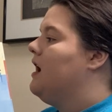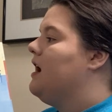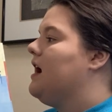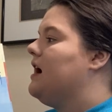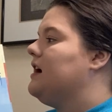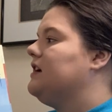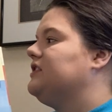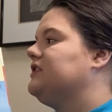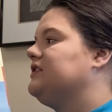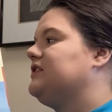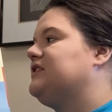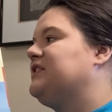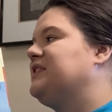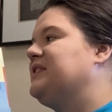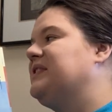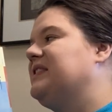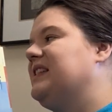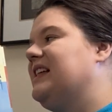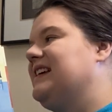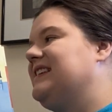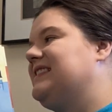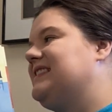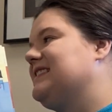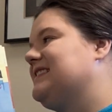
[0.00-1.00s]
I just don't
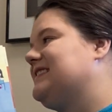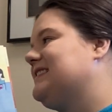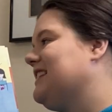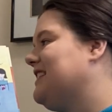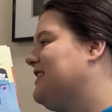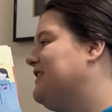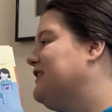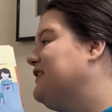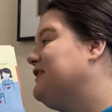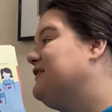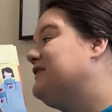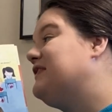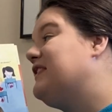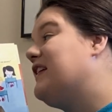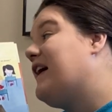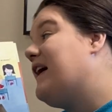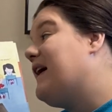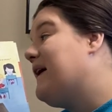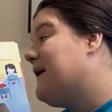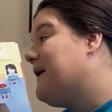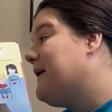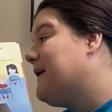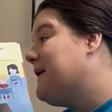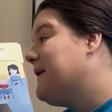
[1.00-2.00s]
like the sound of
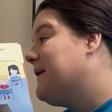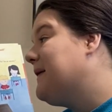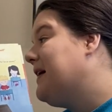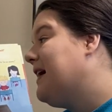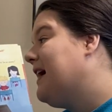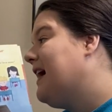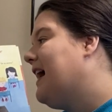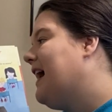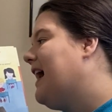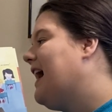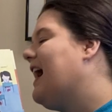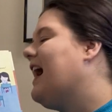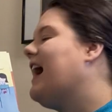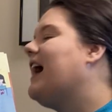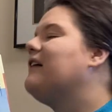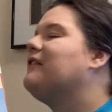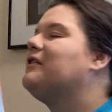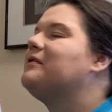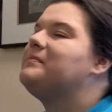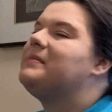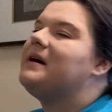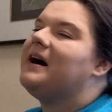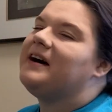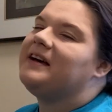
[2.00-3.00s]
no.
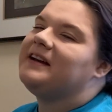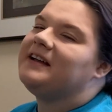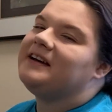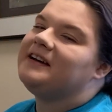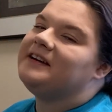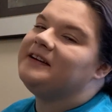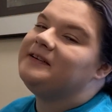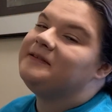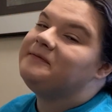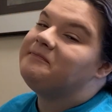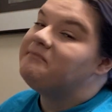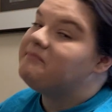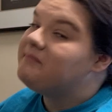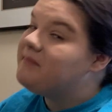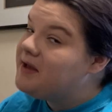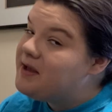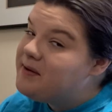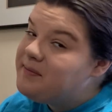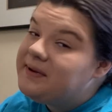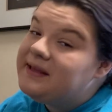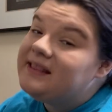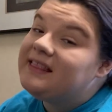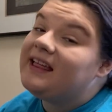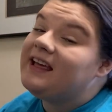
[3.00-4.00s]
How about
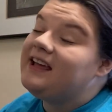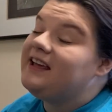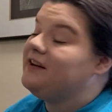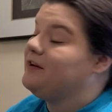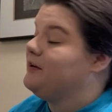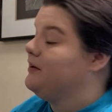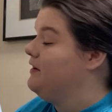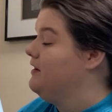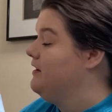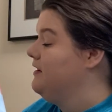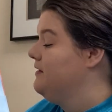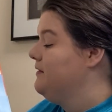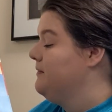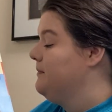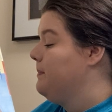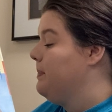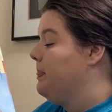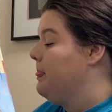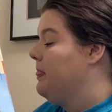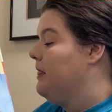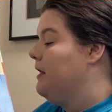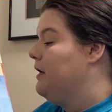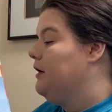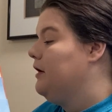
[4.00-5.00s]
maybe later?
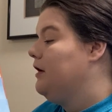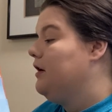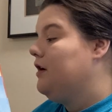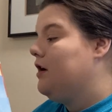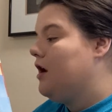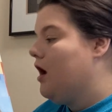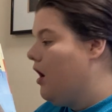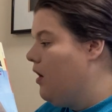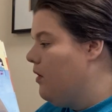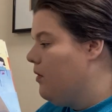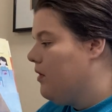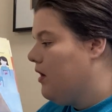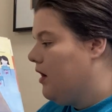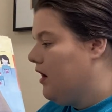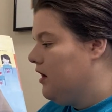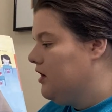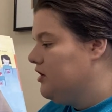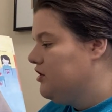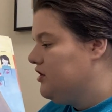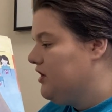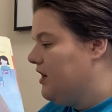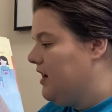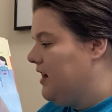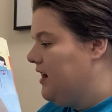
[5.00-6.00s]
No,
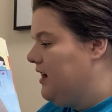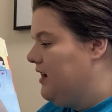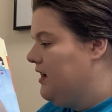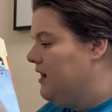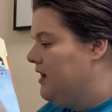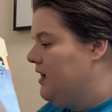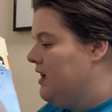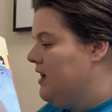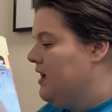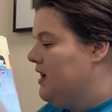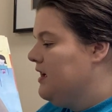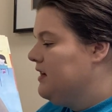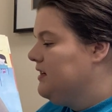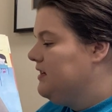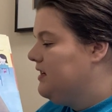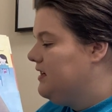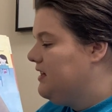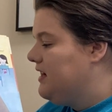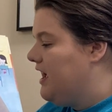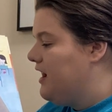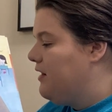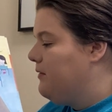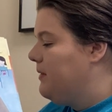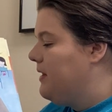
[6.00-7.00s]
RJ.
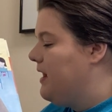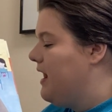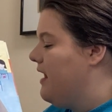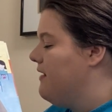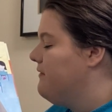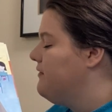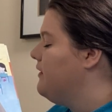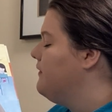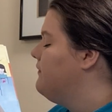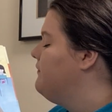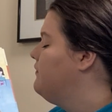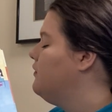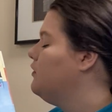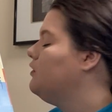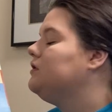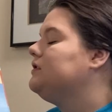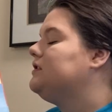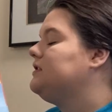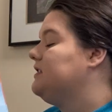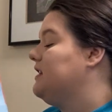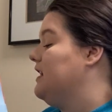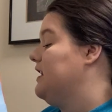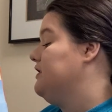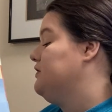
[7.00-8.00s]
Today we have a full
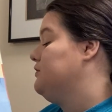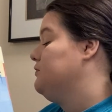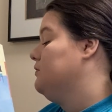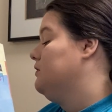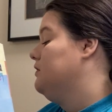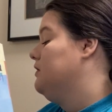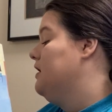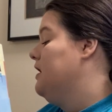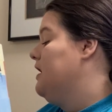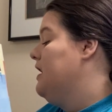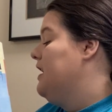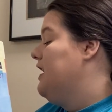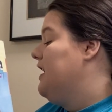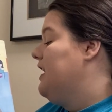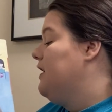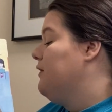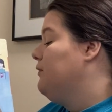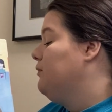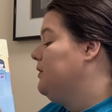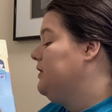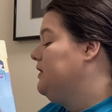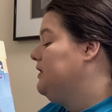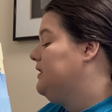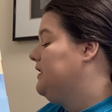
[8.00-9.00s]
schedule
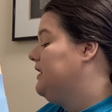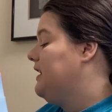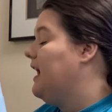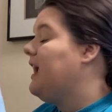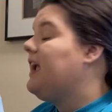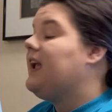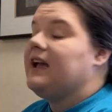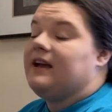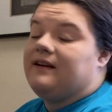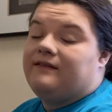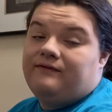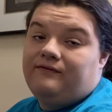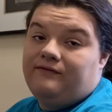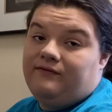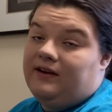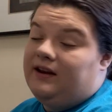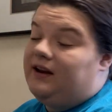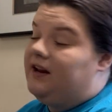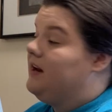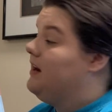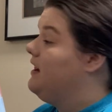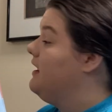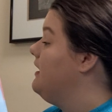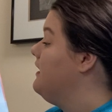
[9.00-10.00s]
and we can't fit
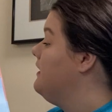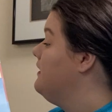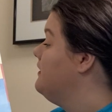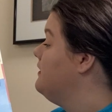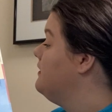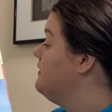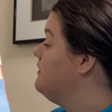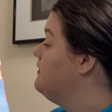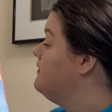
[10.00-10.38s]
it in.